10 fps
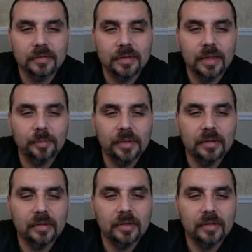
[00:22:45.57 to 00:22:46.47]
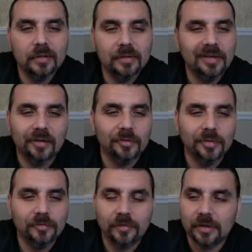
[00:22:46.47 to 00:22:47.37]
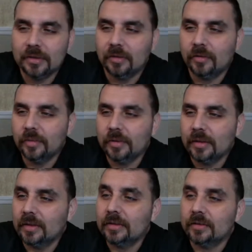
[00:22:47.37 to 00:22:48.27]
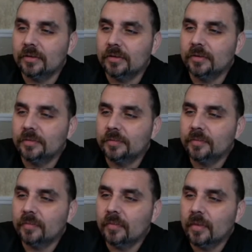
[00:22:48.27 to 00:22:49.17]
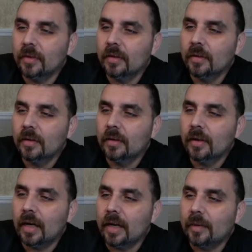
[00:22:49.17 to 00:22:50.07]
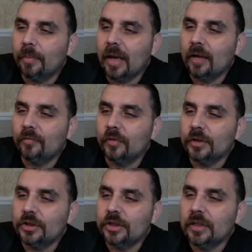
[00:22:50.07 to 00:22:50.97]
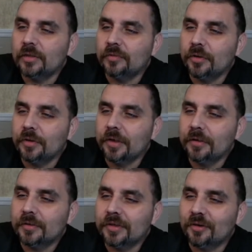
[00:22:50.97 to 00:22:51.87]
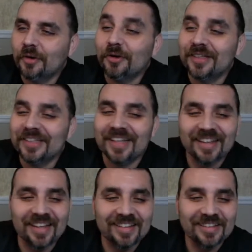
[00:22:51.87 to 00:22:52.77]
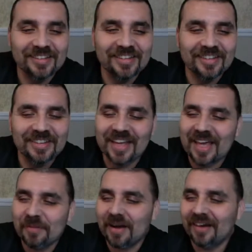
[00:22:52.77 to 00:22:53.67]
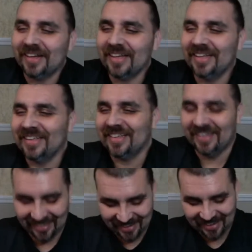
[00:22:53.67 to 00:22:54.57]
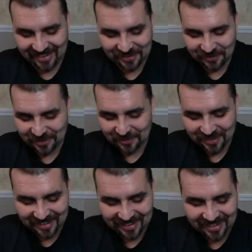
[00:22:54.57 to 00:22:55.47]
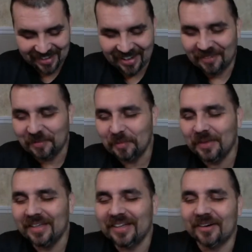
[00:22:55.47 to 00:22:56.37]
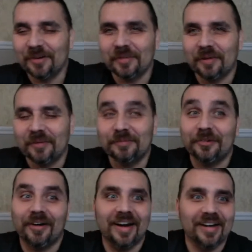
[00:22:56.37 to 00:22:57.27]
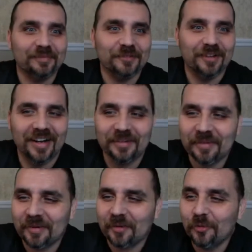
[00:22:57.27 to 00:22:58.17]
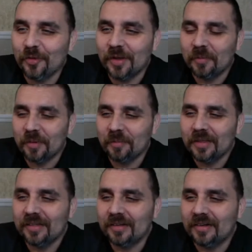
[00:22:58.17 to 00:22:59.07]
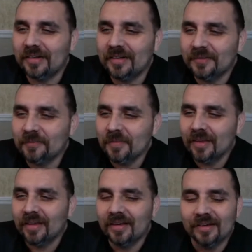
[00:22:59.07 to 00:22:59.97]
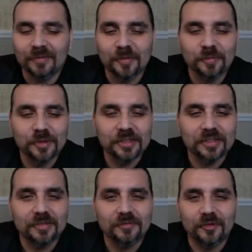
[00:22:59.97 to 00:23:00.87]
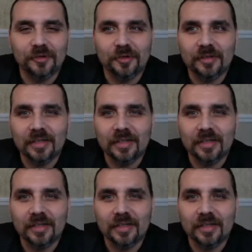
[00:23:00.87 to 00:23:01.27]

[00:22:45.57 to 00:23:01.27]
dipping thing. I don't know what the fuck it's called, but that shit's good. I got a bag full of chiles for you, Rio Central. Oh, they came out, eh? That's beautiful. I'm gonna be there. I'm trying. Hopefully, I'm gonna be there. We're pushing for